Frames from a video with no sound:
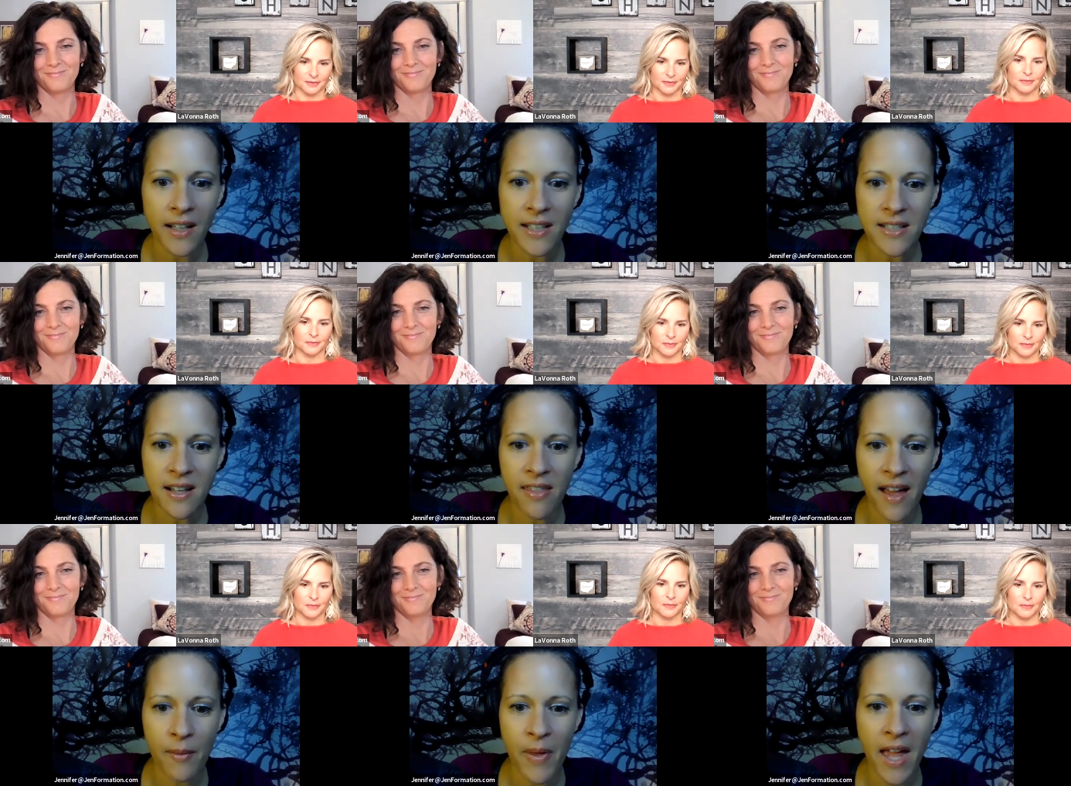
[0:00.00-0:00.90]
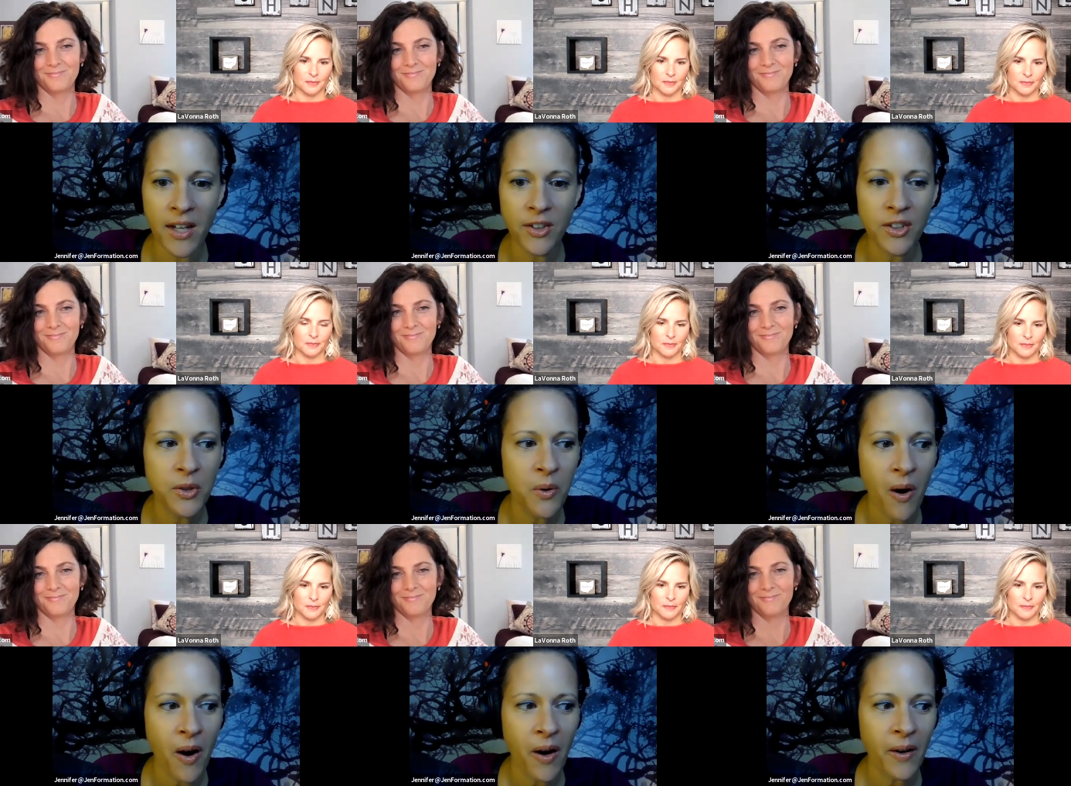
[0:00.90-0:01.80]
Speaker 1: talking to them and you
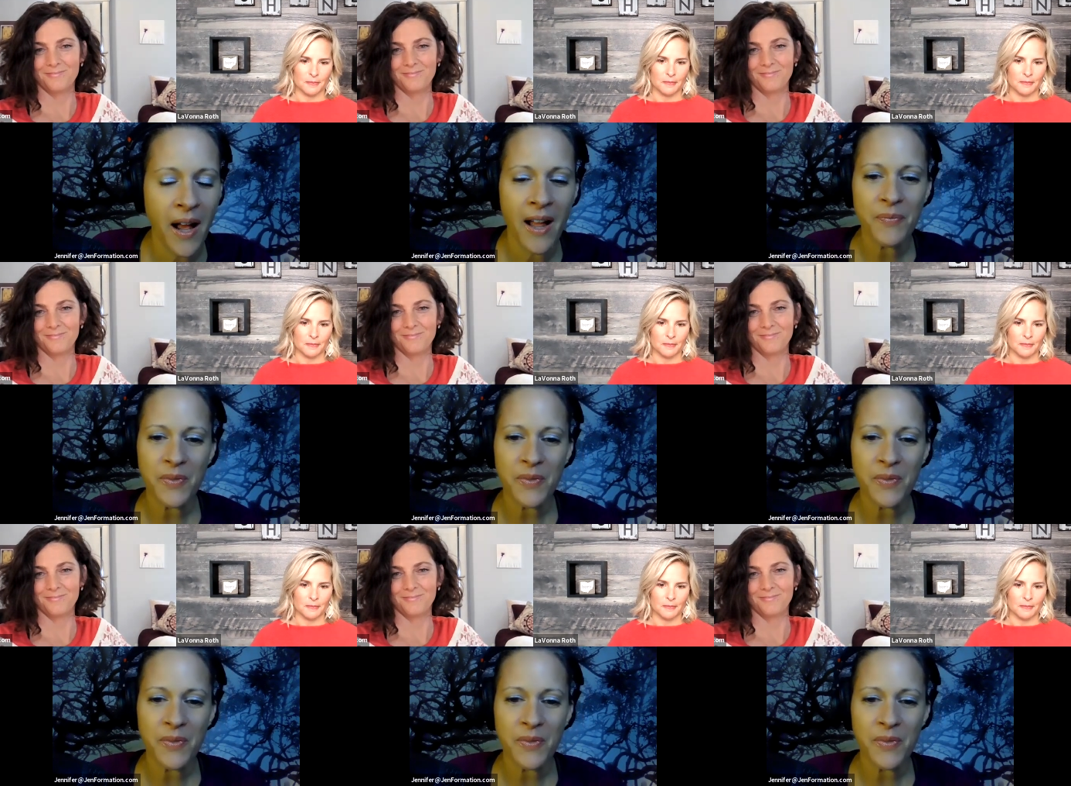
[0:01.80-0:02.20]
are